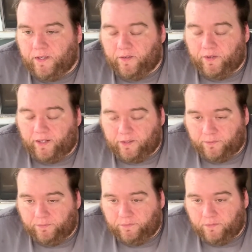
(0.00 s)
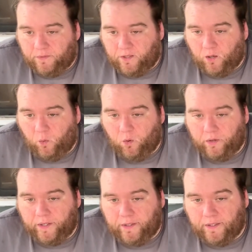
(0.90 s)
I've had some corn
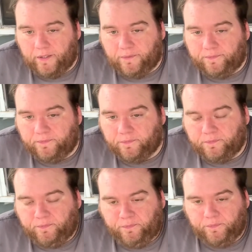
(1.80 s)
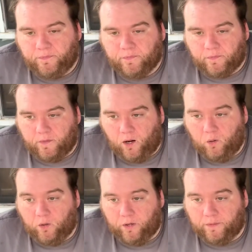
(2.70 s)
and uh,
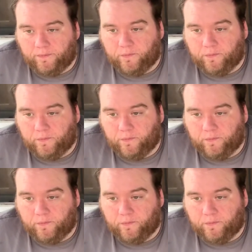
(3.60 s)
okra.